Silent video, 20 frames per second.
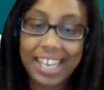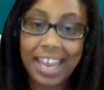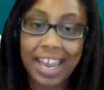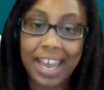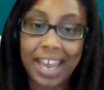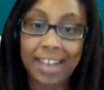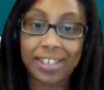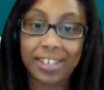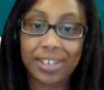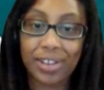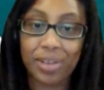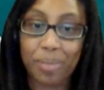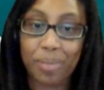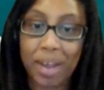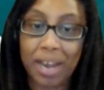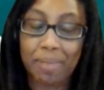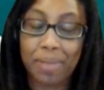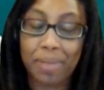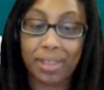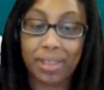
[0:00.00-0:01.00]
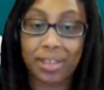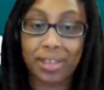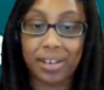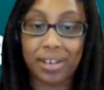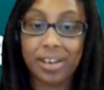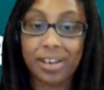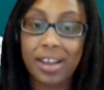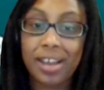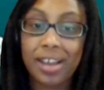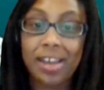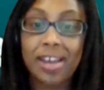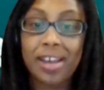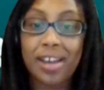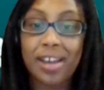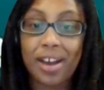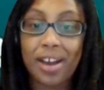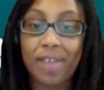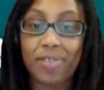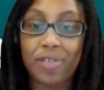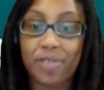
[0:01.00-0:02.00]
And so the main method
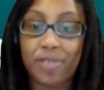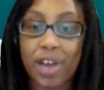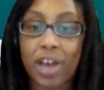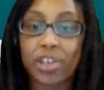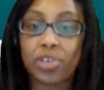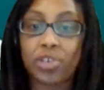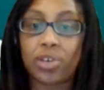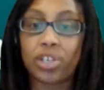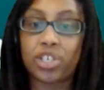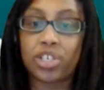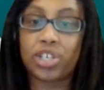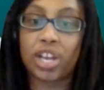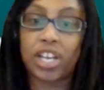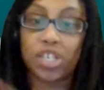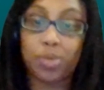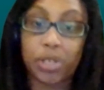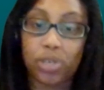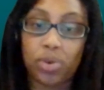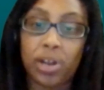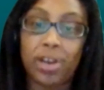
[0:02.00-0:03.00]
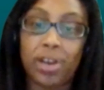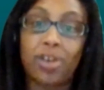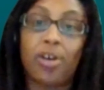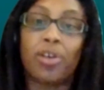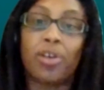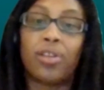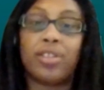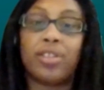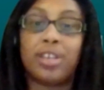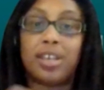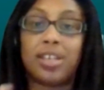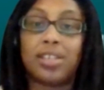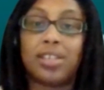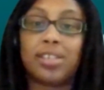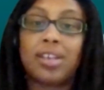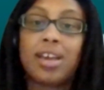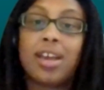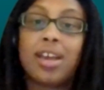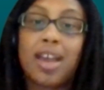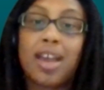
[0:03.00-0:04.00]
of the value exchange between all of these